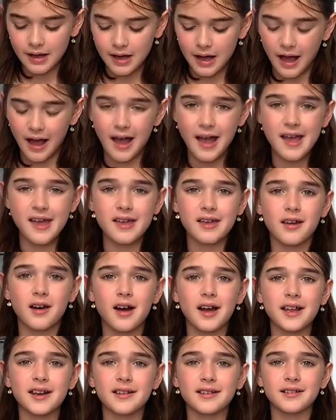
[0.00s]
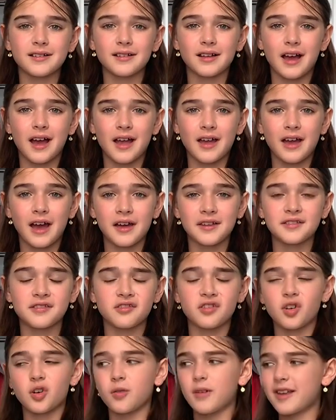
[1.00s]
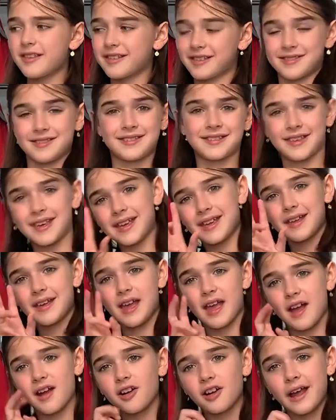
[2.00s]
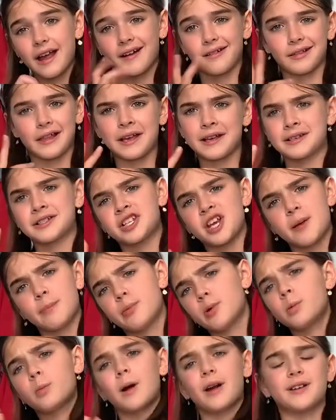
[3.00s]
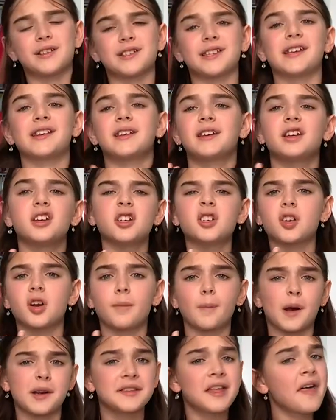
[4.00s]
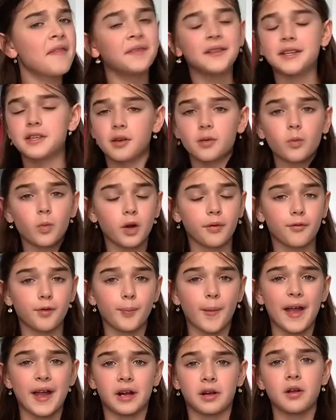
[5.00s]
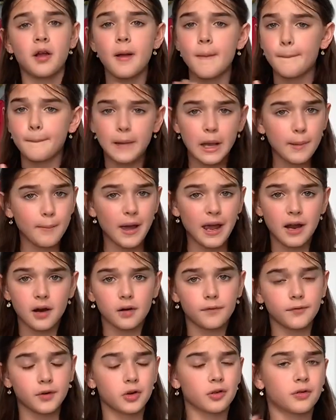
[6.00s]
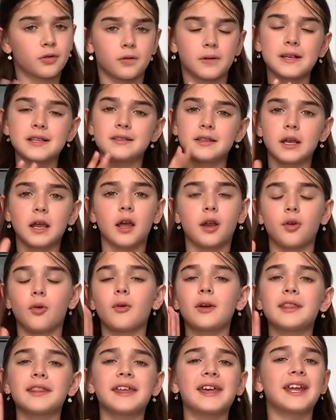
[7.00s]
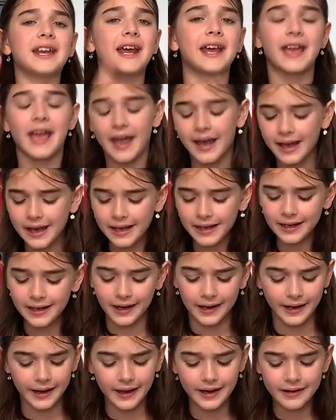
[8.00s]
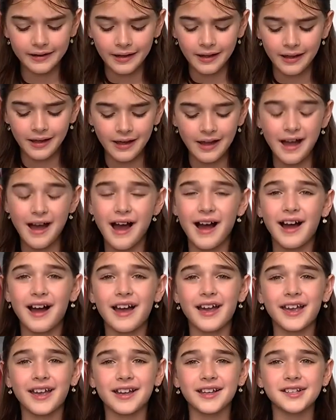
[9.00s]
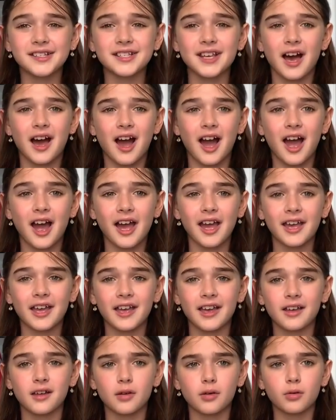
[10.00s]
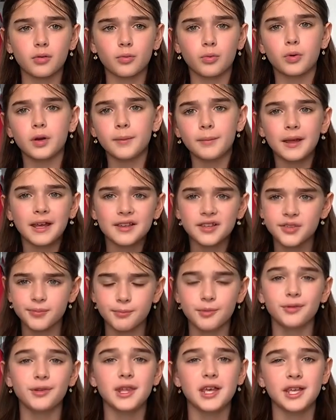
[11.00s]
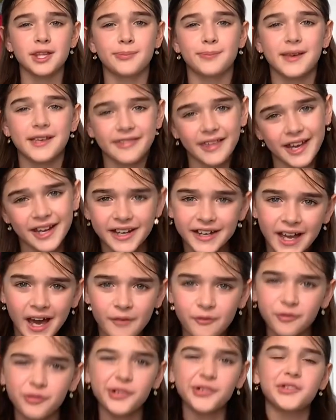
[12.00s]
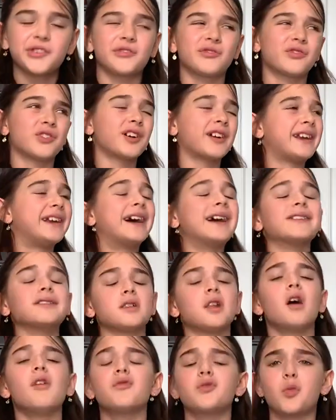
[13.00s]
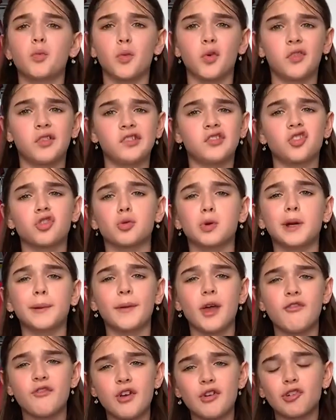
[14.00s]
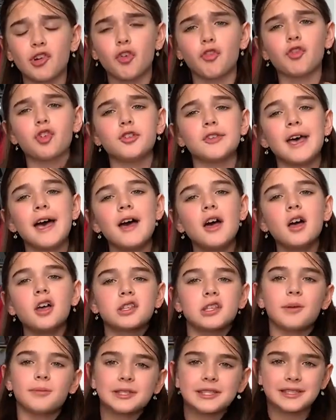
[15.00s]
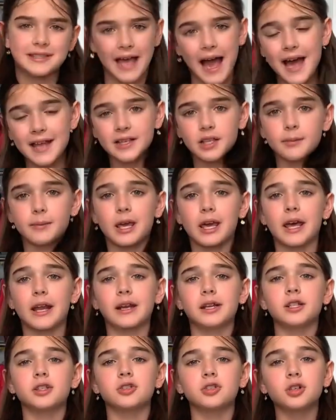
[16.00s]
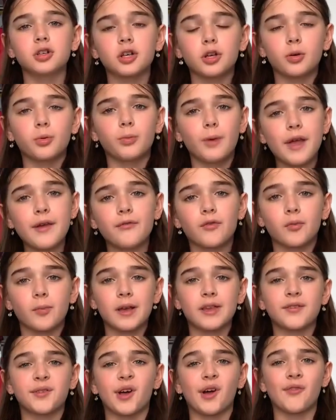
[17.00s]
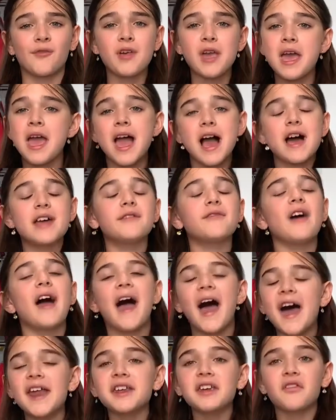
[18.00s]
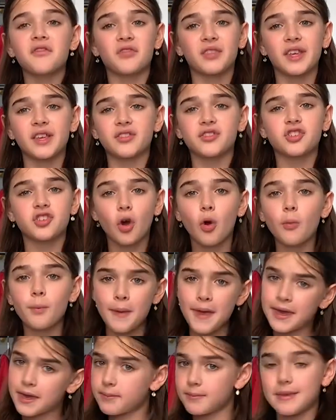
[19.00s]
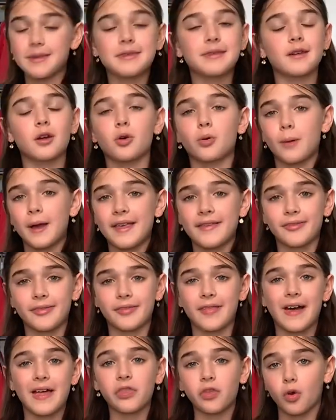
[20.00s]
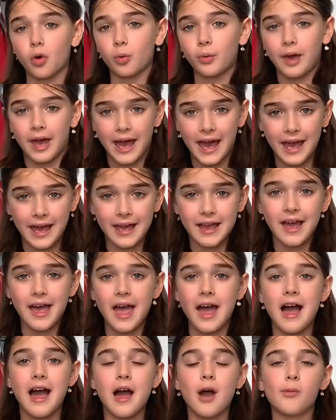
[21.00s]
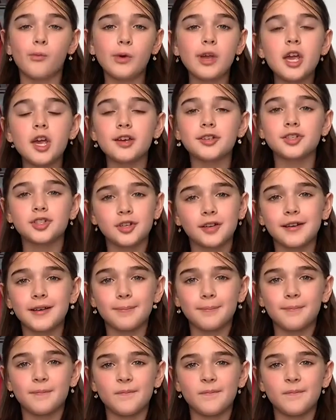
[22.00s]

I had Zero Waste hair care, like shampoo bars and conditioner bars that didn't work for my hair. Made my hair feel greasy and oily and I hated it. And I wouldn't make smoothies because I didn't have frozen fruit and I love smoothies. They're one of my favorite foods. So that was sad to me and I took it away from myself. And if any of these don't make me Zero Waste, that's okay. We shouldn't